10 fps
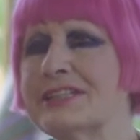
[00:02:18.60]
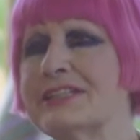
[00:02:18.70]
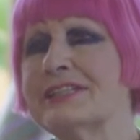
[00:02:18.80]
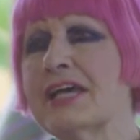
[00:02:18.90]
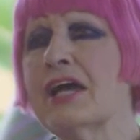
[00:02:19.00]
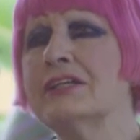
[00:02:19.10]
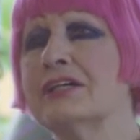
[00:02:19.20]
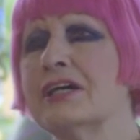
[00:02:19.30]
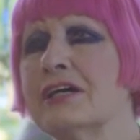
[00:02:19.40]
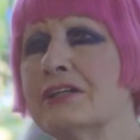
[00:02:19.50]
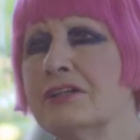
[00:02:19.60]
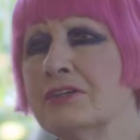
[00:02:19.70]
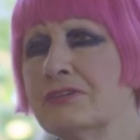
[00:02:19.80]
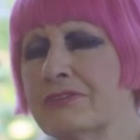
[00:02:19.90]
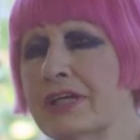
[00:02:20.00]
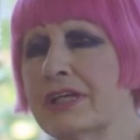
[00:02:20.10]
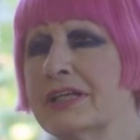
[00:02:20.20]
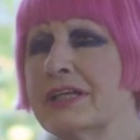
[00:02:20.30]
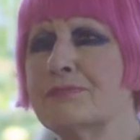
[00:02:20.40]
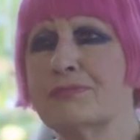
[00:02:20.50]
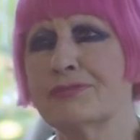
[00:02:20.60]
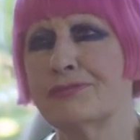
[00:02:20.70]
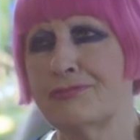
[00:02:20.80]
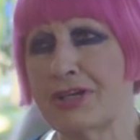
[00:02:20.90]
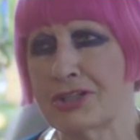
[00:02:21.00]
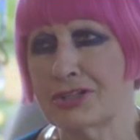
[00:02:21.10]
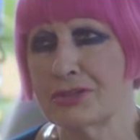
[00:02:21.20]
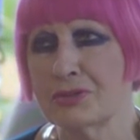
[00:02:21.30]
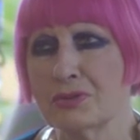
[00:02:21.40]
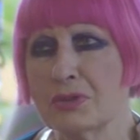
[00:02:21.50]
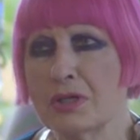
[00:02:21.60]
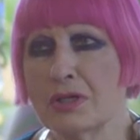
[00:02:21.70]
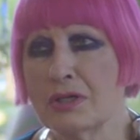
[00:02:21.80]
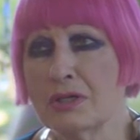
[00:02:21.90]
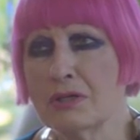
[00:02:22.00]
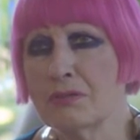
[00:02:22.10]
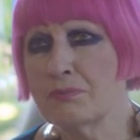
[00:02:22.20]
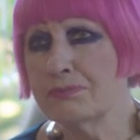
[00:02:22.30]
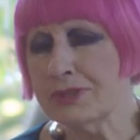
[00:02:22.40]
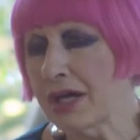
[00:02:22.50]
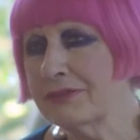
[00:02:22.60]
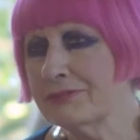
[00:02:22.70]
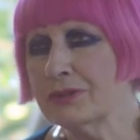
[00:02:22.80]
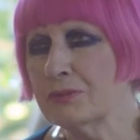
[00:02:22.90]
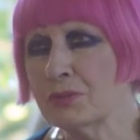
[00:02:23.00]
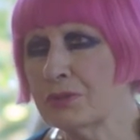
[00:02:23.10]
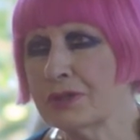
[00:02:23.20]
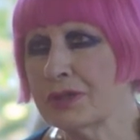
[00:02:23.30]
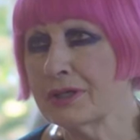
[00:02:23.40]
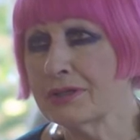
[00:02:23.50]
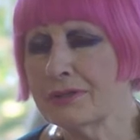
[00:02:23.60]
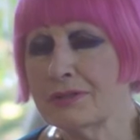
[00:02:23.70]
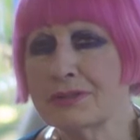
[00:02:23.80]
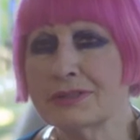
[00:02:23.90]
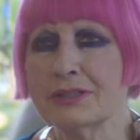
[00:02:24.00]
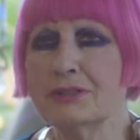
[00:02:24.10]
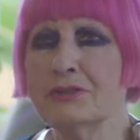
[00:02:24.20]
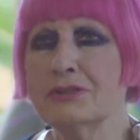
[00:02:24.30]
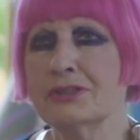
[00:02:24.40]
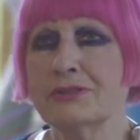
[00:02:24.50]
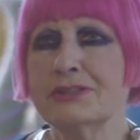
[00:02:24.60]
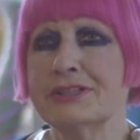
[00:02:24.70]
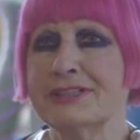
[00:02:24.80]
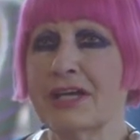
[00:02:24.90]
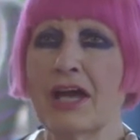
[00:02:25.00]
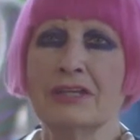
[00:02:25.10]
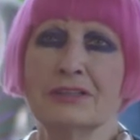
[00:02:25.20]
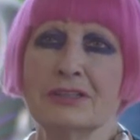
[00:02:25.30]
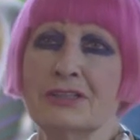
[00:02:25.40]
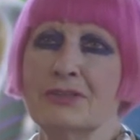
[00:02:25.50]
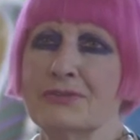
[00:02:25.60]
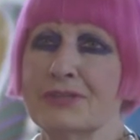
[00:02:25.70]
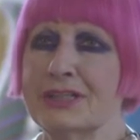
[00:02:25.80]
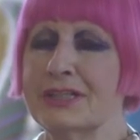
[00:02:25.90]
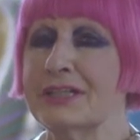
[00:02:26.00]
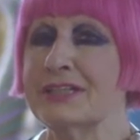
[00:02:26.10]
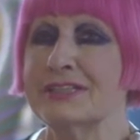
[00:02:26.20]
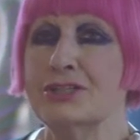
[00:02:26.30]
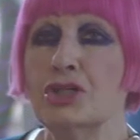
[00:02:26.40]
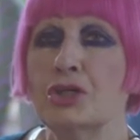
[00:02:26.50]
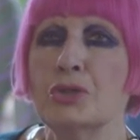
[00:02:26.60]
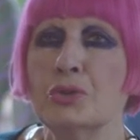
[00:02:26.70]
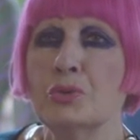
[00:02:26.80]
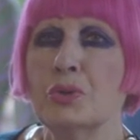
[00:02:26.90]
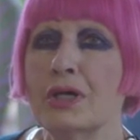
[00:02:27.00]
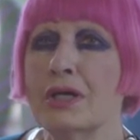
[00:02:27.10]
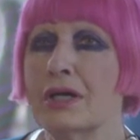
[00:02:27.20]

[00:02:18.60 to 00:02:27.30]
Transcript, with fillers: a designer, you're really a professional tightrope walker. So you can do a design that you think is new,